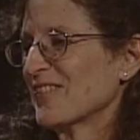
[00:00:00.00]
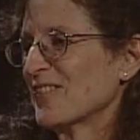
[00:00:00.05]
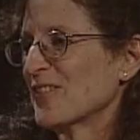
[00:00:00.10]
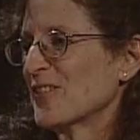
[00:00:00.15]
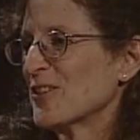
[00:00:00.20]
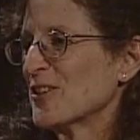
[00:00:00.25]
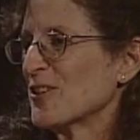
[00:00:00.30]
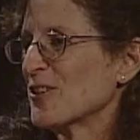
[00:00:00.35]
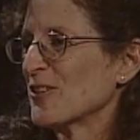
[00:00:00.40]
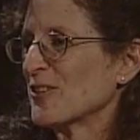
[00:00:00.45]
for
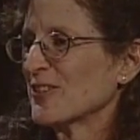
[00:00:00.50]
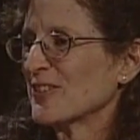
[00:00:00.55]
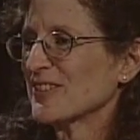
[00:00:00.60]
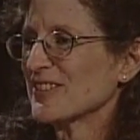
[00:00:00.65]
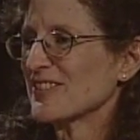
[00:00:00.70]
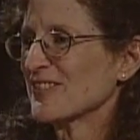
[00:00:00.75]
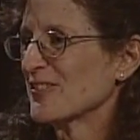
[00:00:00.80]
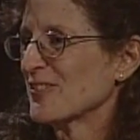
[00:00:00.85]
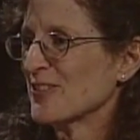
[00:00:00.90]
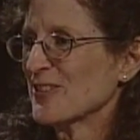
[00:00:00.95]

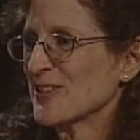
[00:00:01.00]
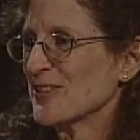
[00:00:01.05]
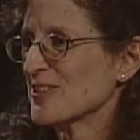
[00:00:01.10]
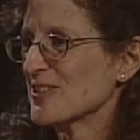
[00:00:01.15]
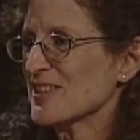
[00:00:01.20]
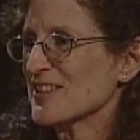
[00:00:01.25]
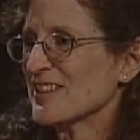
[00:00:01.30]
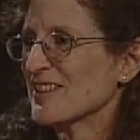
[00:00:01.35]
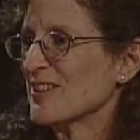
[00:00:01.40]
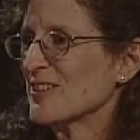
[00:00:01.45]

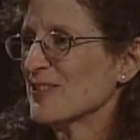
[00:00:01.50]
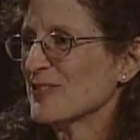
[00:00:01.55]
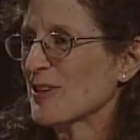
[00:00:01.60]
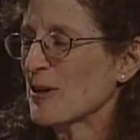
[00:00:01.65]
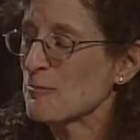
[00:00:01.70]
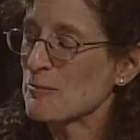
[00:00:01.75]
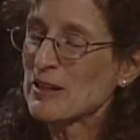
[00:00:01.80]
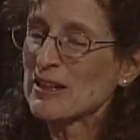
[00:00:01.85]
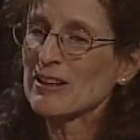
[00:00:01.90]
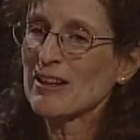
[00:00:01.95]
yourself? I
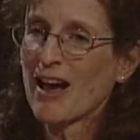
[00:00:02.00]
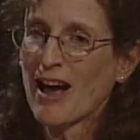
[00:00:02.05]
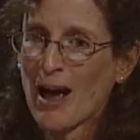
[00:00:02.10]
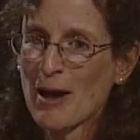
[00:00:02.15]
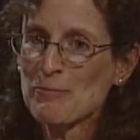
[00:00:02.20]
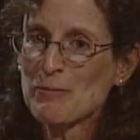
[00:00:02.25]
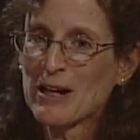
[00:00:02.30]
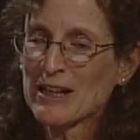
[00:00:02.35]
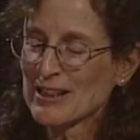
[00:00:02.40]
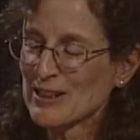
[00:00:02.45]
mean,
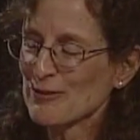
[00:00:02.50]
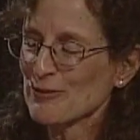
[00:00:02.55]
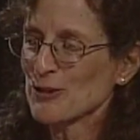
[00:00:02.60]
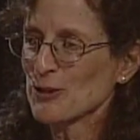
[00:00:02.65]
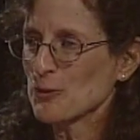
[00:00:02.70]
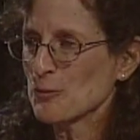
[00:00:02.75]
I'm not giving you